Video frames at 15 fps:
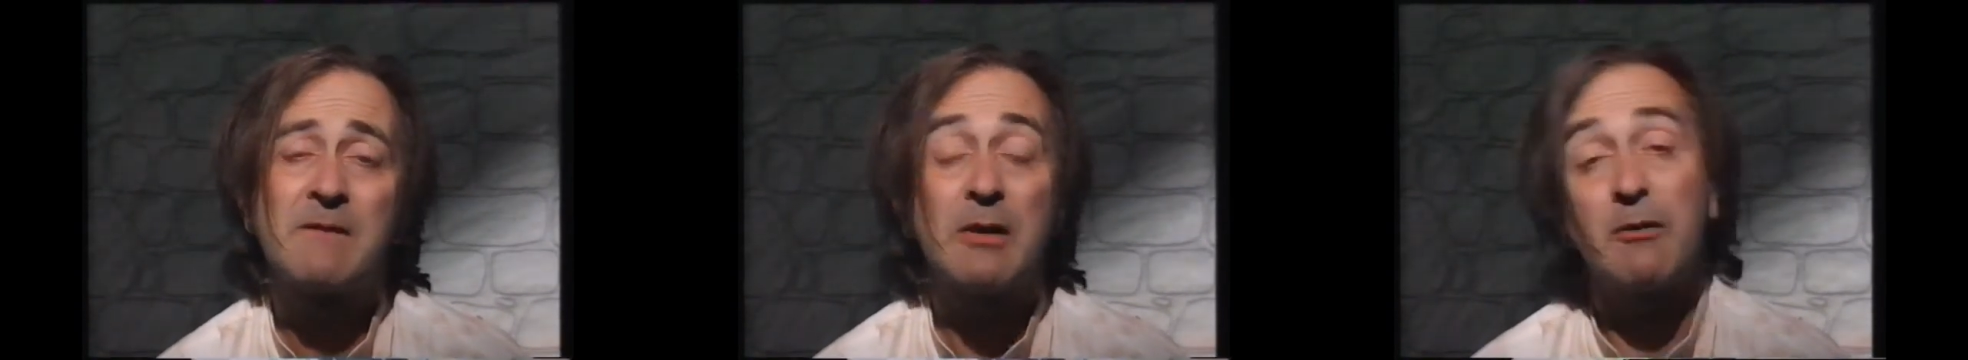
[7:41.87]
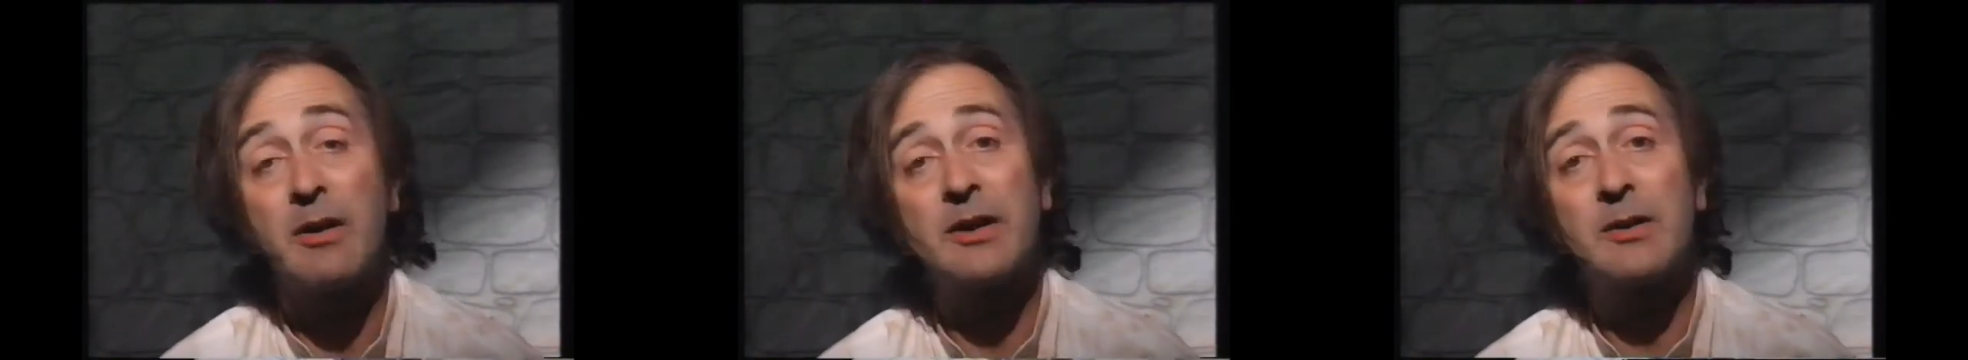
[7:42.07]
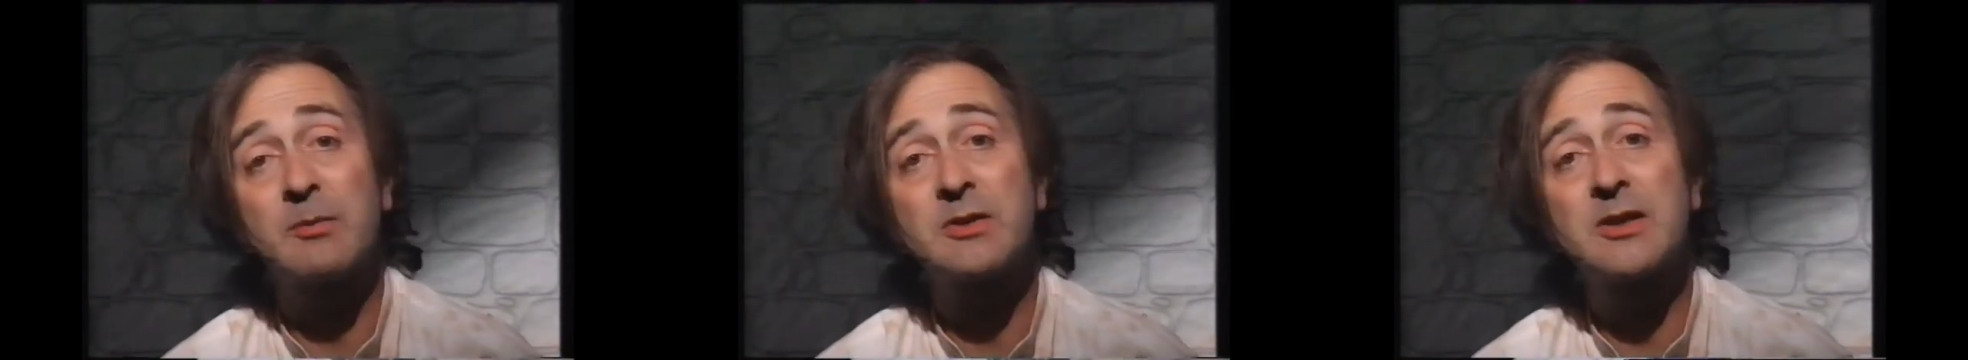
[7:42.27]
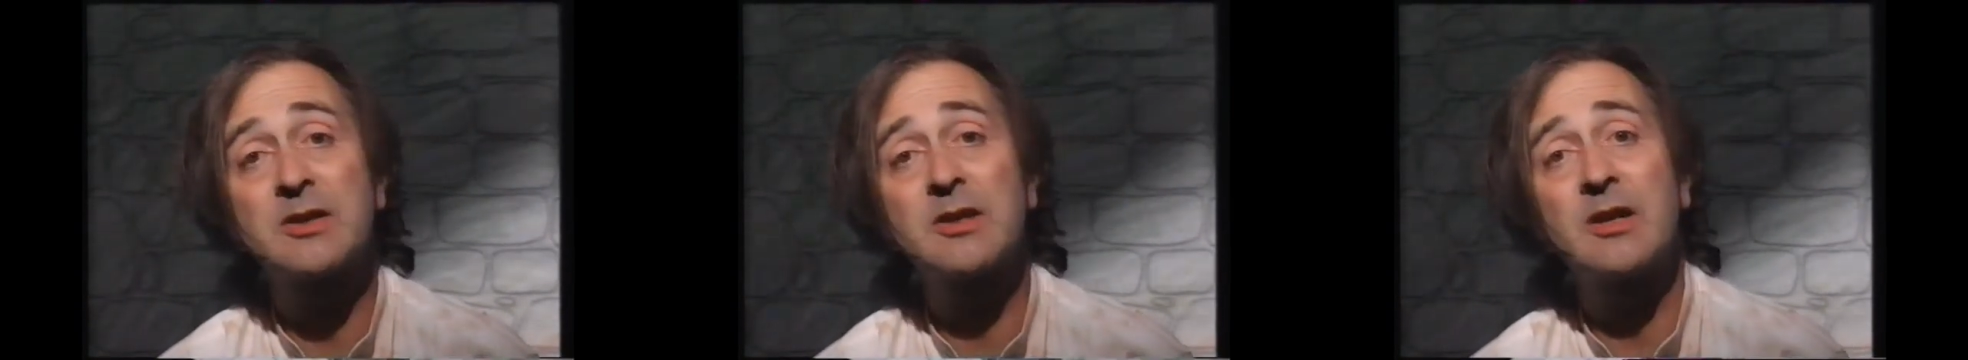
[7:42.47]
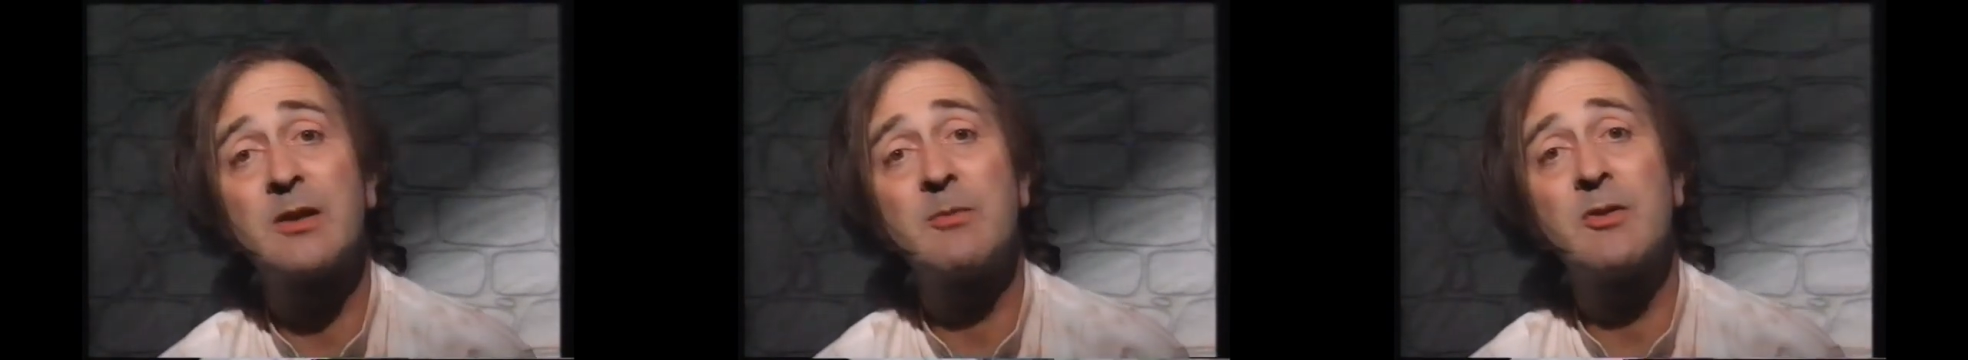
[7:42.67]
He reckoned it was the
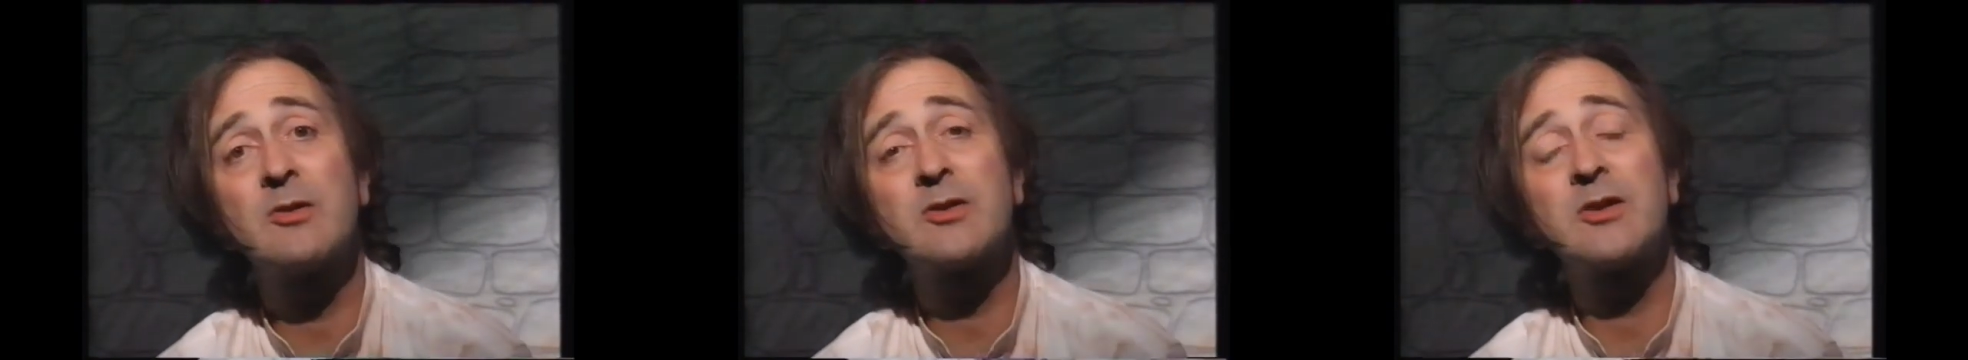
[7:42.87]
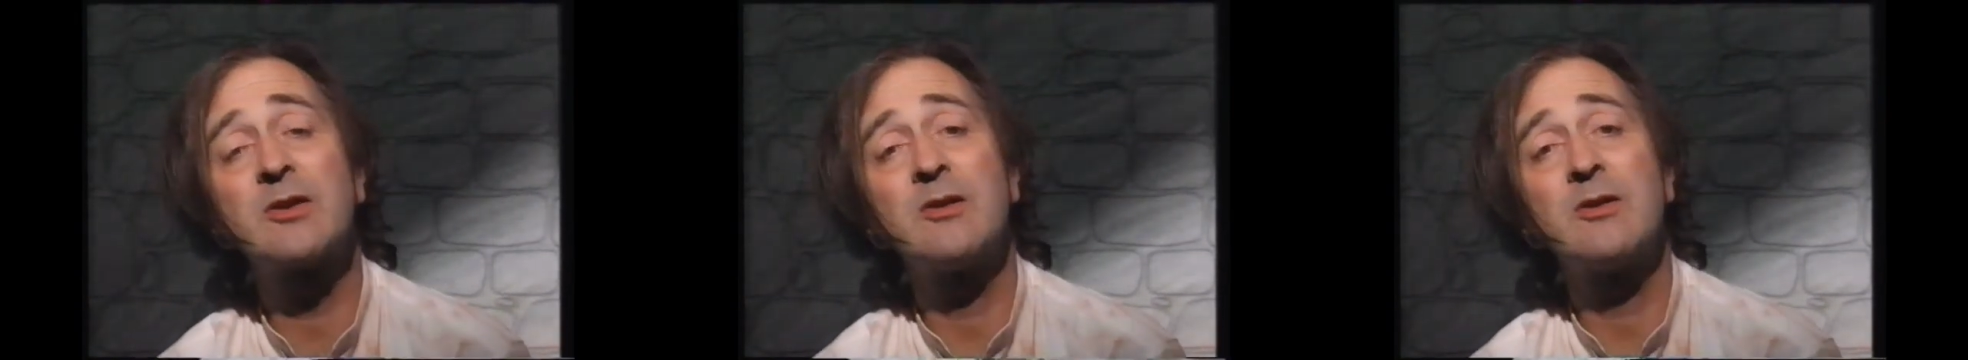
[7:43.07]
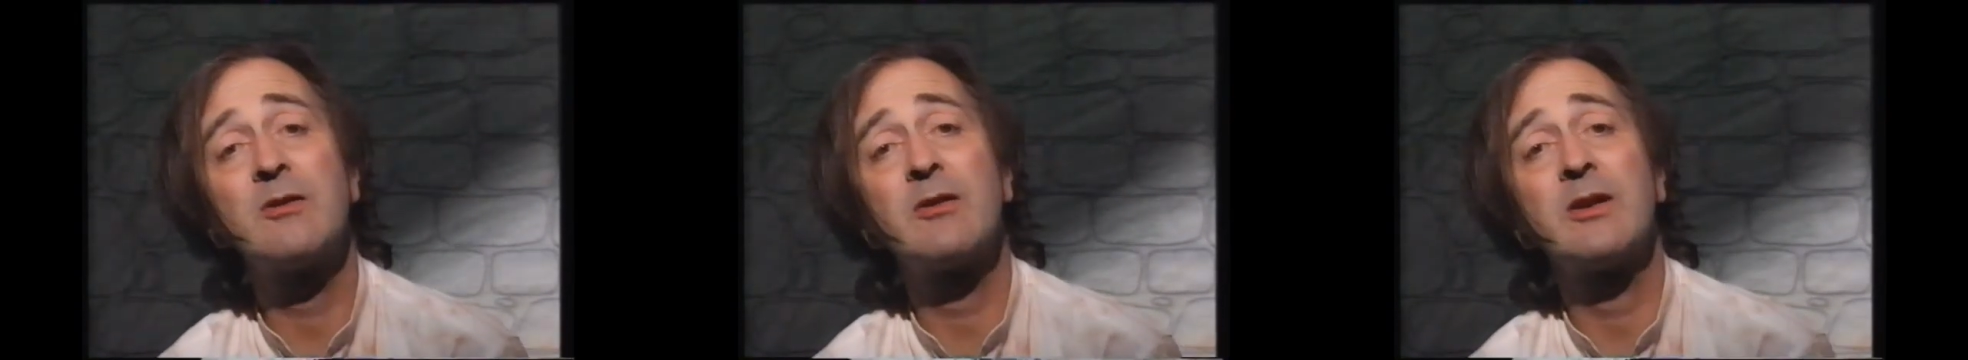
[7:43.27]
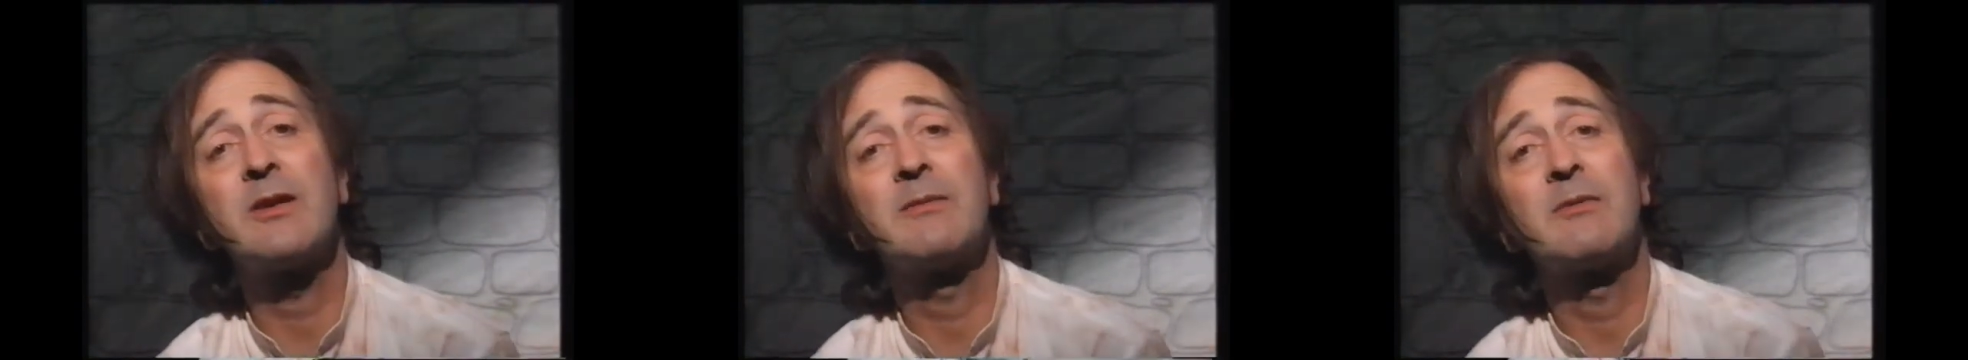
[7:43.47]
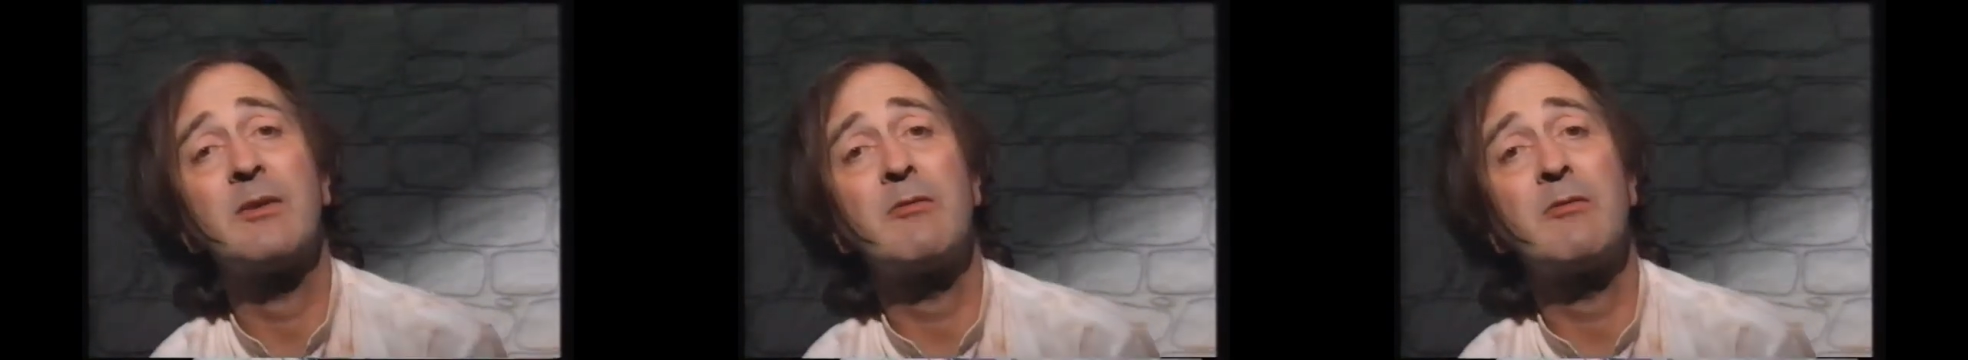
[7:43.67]
same old story